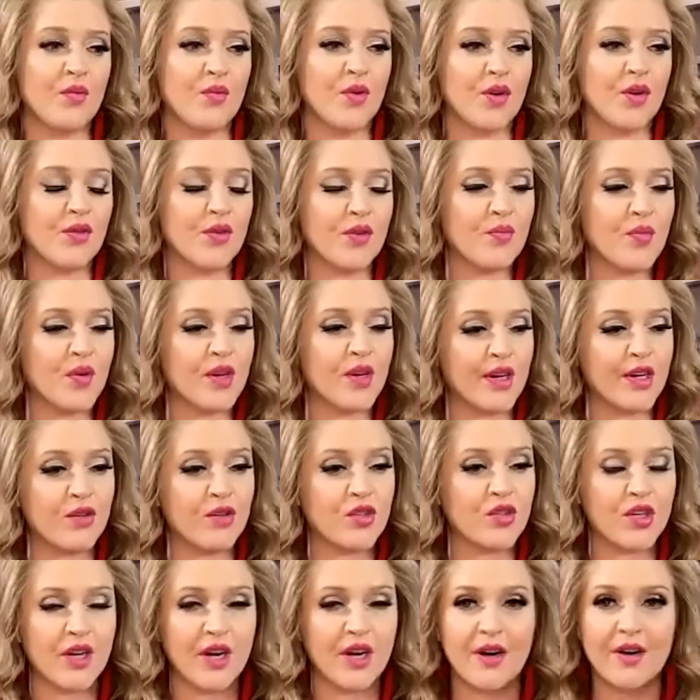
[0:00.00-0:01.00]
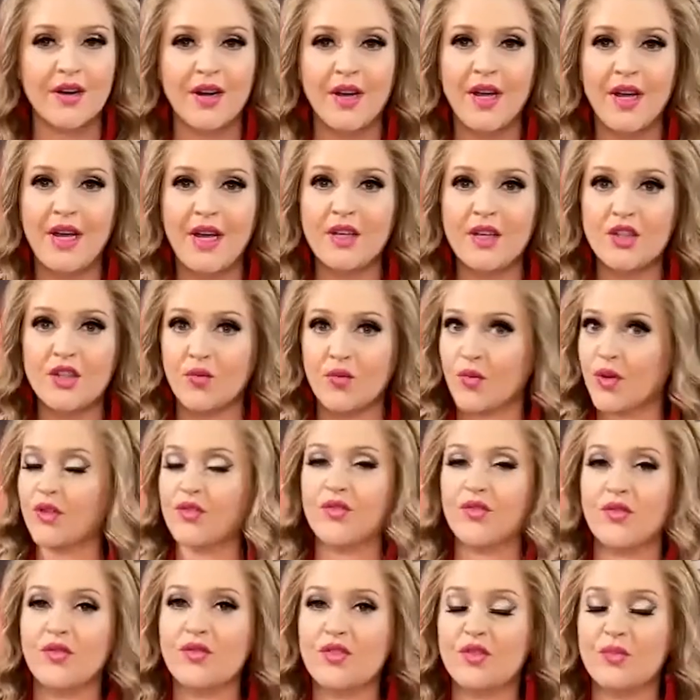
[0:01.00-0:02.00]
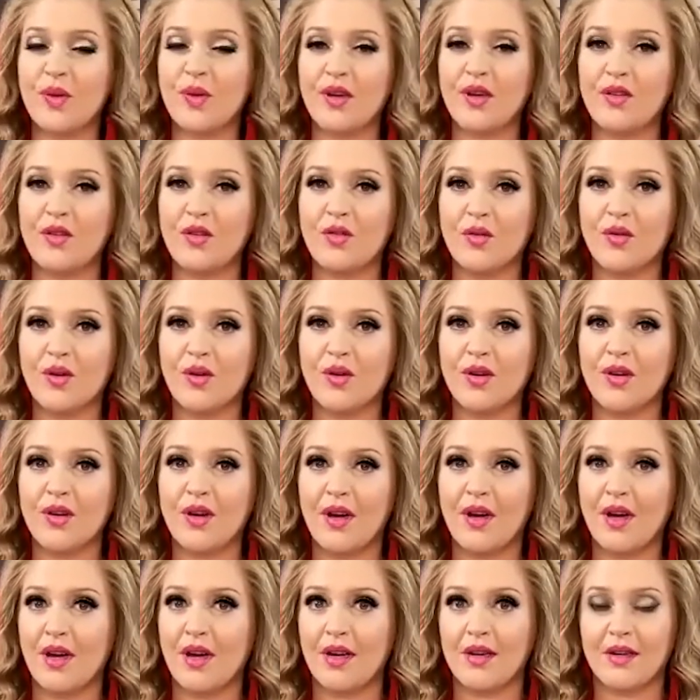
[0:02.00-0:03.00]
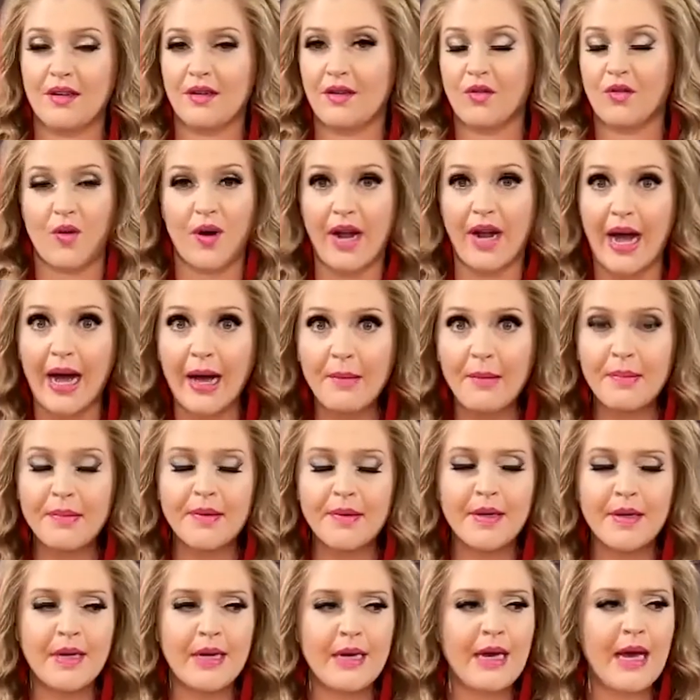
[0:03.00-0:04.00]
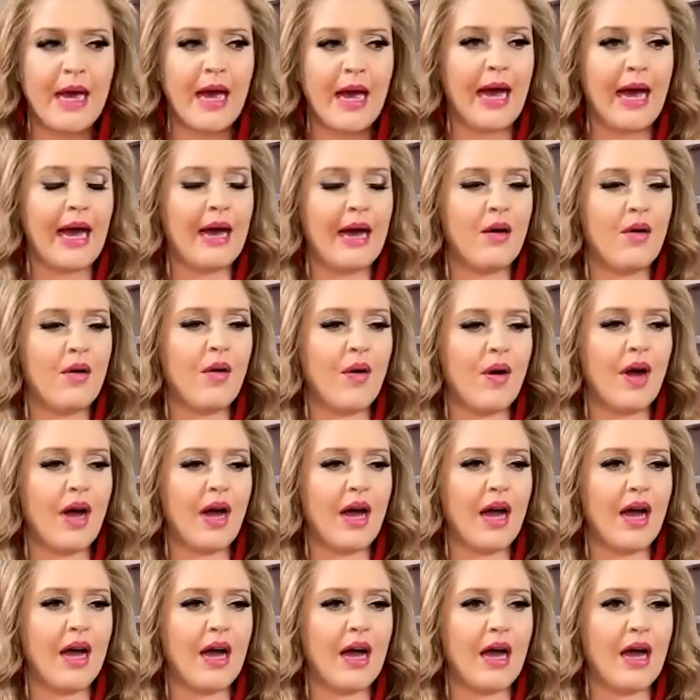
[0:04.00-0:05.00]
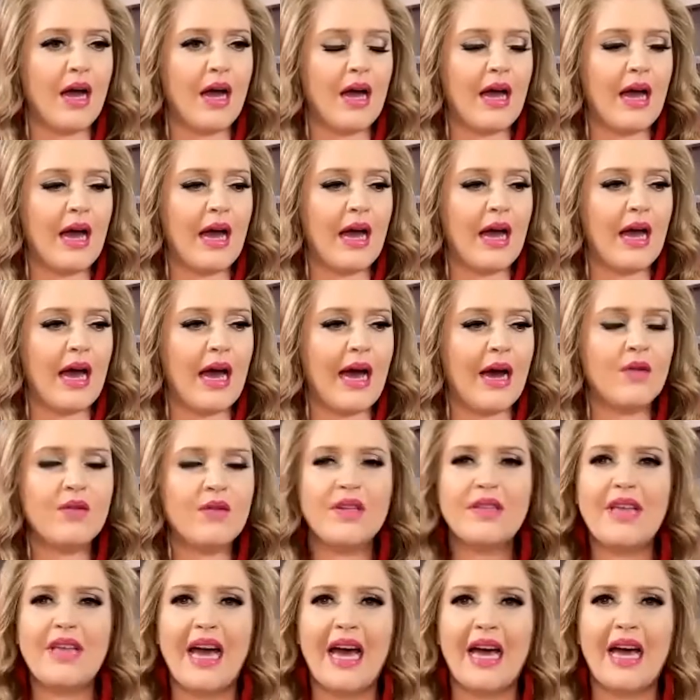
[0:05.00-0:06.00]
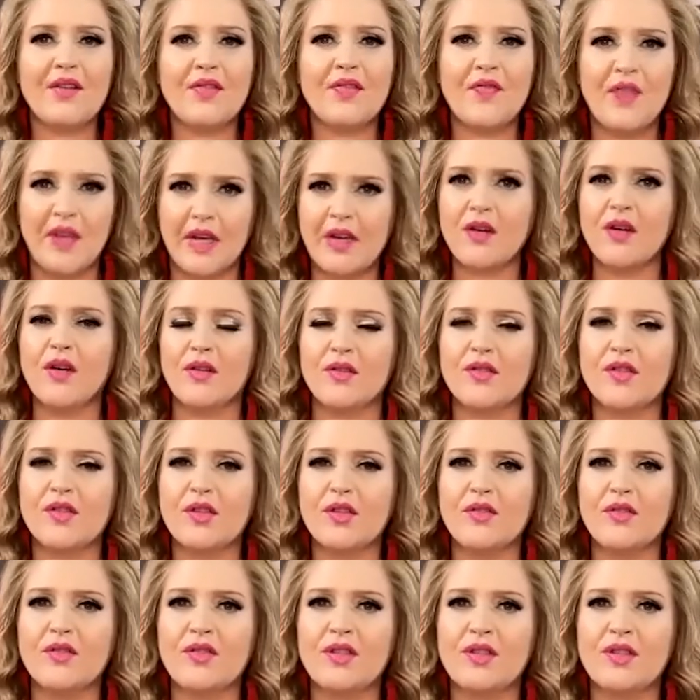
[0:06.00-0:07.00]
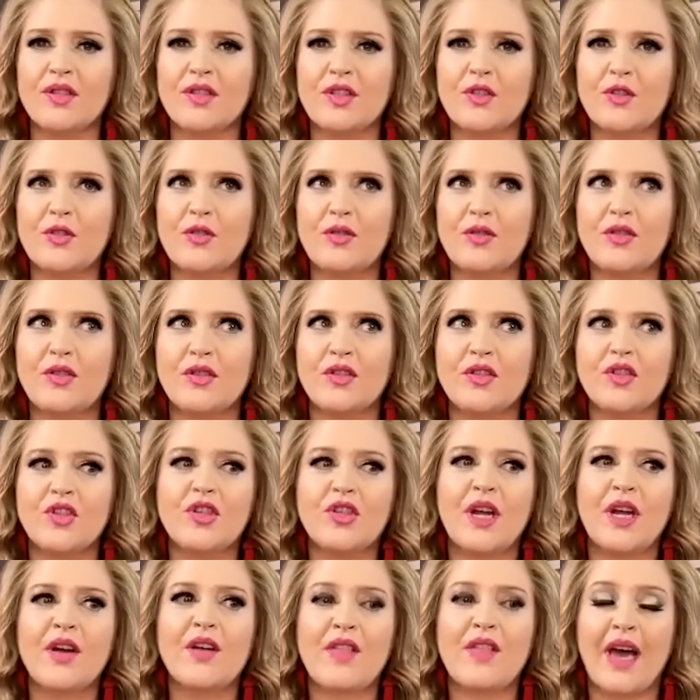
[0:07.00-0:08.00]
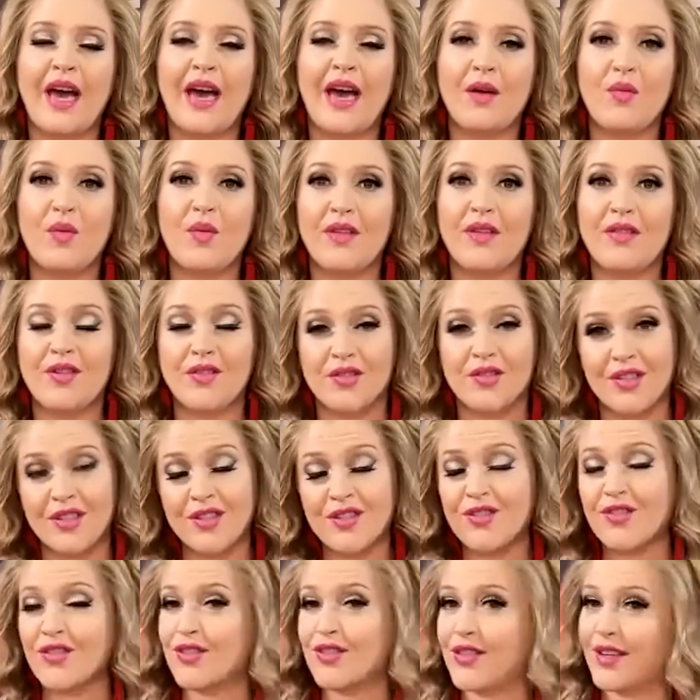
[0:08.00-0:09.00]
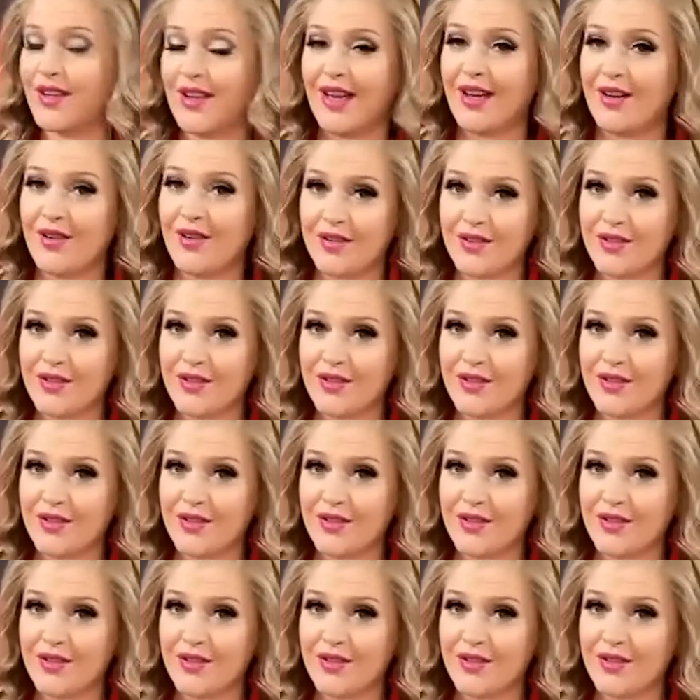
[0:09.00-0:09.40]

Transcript: the workroom where you shared some real truths about your growing up. How did that feel to share that with your sisters and